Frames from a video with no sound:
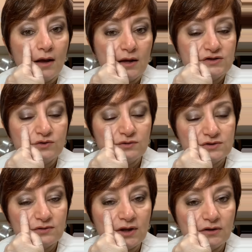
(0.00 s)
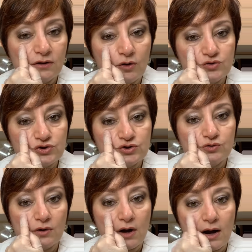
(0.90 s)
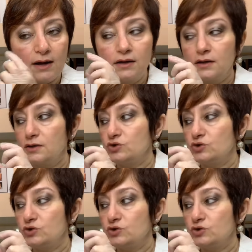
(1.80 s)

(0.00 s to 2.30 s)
As soon as you get closer to the eye,